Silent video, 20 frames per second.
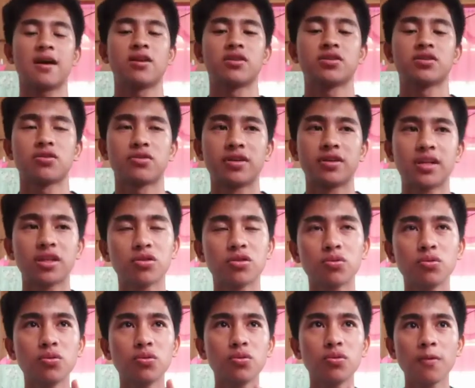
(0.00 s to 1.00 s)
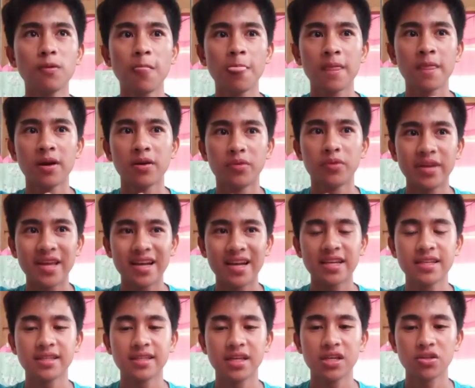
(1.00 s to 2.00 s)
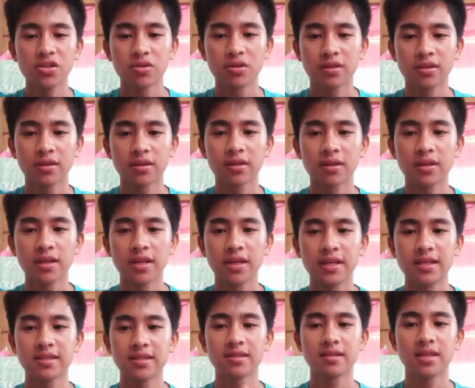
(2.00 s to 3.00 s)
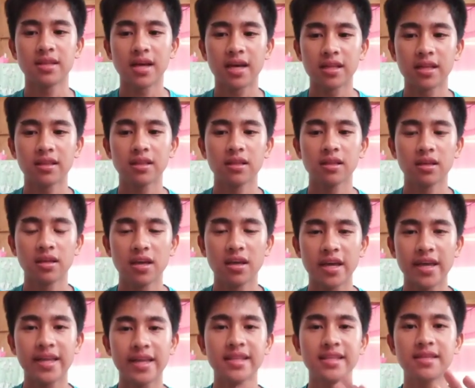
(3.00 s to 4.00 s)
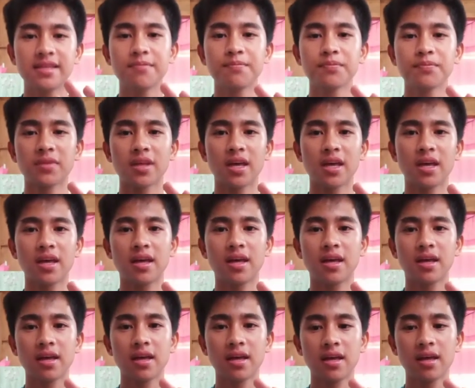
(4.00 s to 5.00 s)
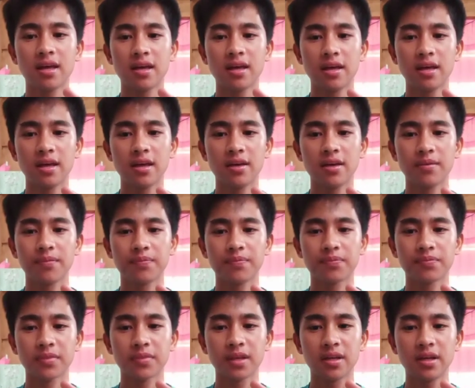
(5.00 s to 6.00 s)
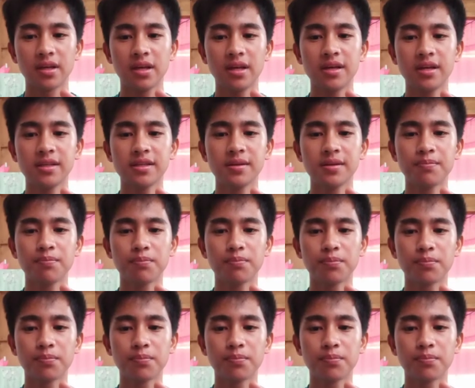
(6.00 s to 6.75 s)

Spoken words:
sorry, the two realization is that it is in it is in